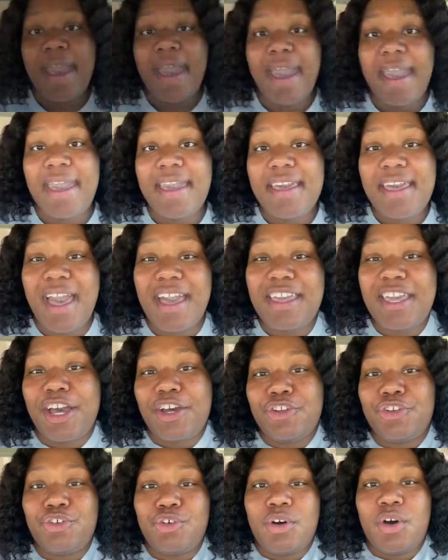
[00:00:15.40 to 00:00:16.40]
Hey, how
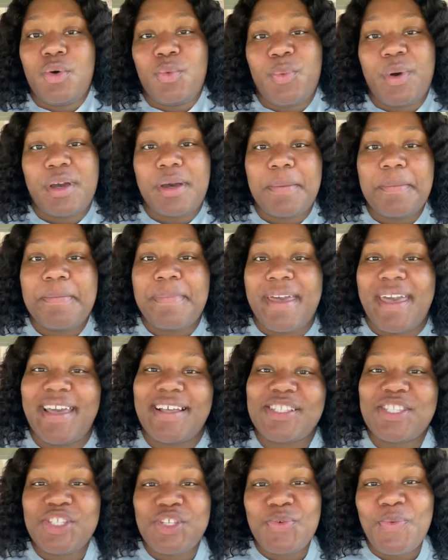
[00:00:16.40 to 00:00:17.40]
y'all doing? Welcome back
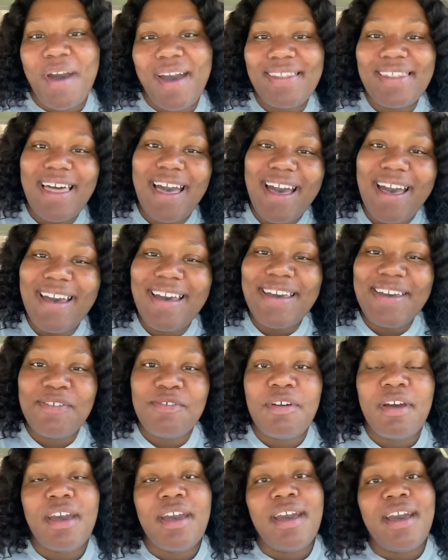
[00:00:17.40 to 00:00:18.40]
to our live.
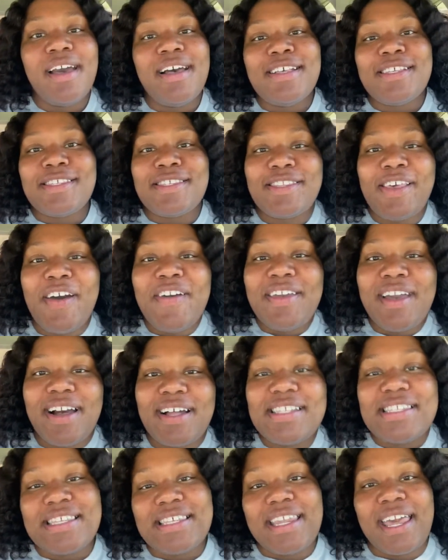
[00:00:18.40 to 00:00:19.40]
So y'all,
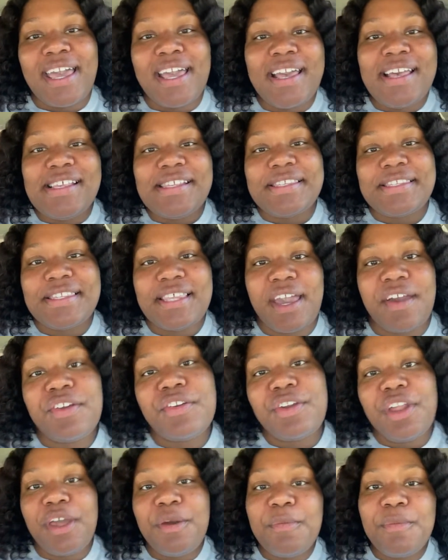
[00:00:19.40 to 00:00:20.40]
today is
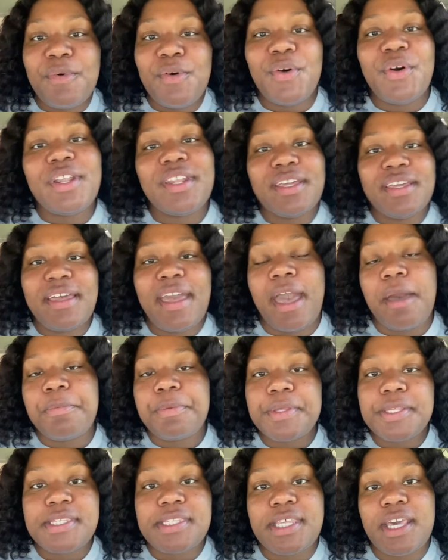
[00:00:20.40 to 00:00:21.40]
Saturday morning.
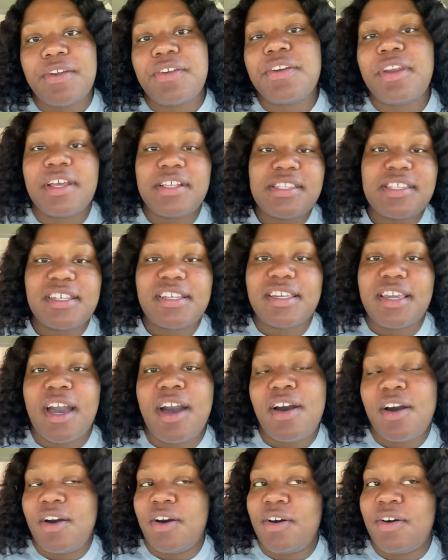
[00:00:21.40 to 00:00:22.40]
Happy Saturday to
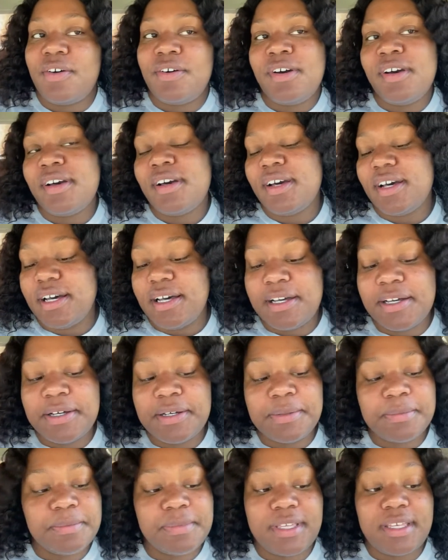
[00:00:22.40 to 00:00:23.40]
y'all.
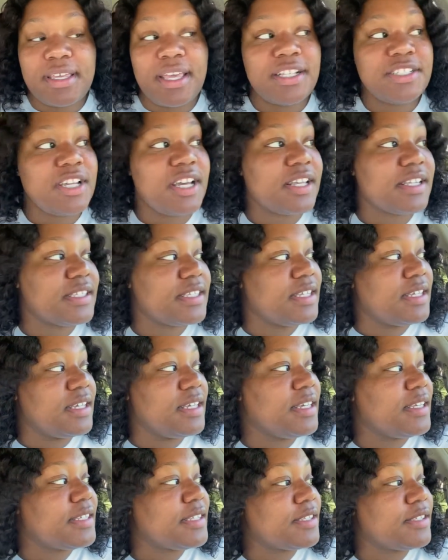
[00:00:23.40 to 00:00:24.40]
As y'all can
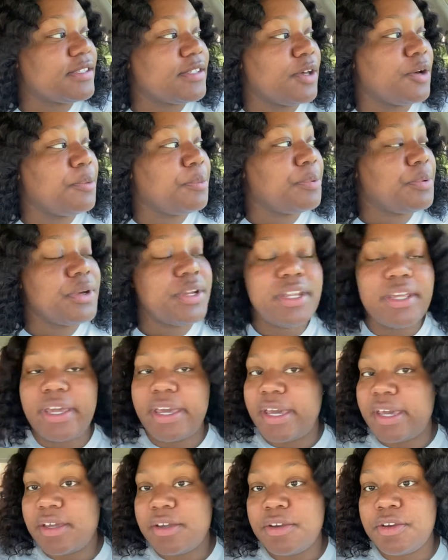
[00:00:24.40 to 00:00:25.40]
see, it's so pretty
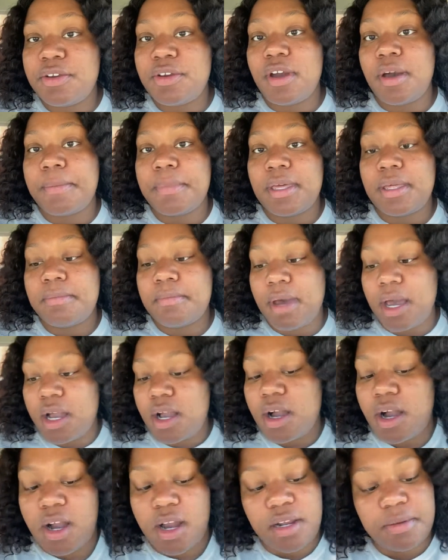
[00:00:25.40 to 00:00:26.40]
out here. I'm in my
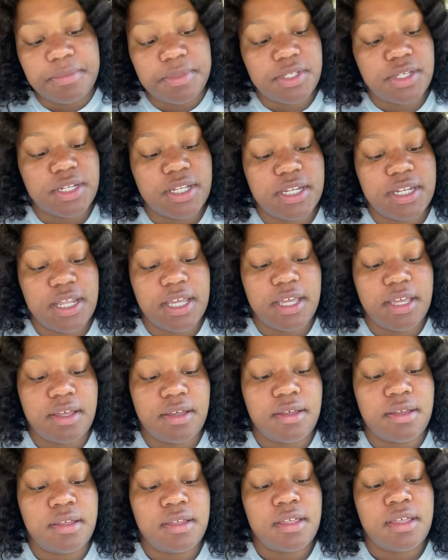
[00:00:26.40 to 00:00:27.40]
car. Let me turn it
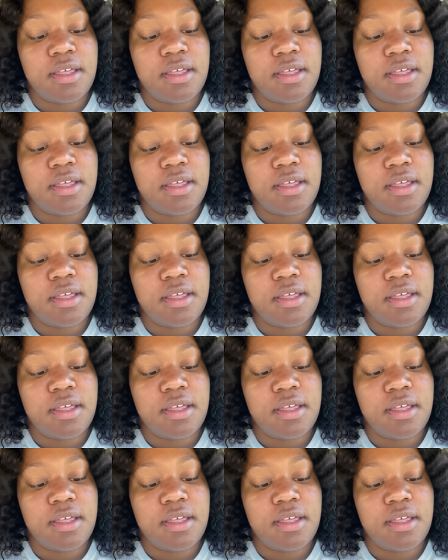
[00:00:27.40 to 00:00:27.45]
down.